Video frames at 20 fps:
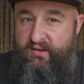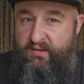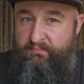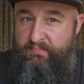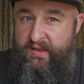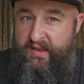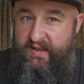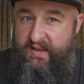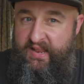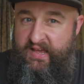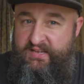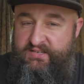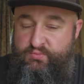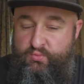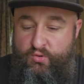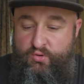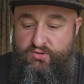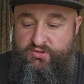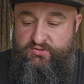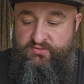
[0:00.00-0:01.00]
a bit less
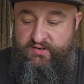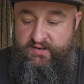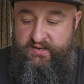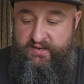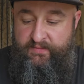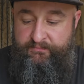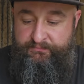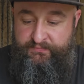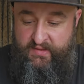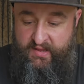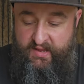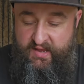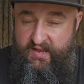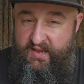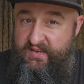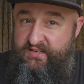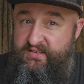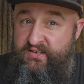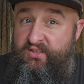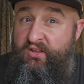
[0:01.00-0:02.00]
water in it.
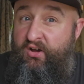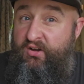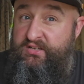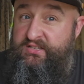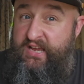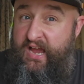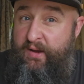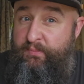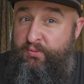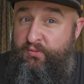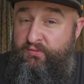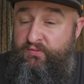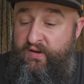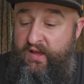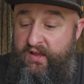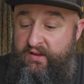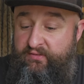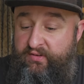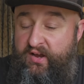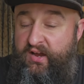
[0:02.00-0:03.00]
It's a nice apple
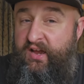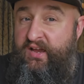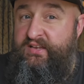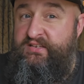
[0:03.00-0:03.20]
flavour.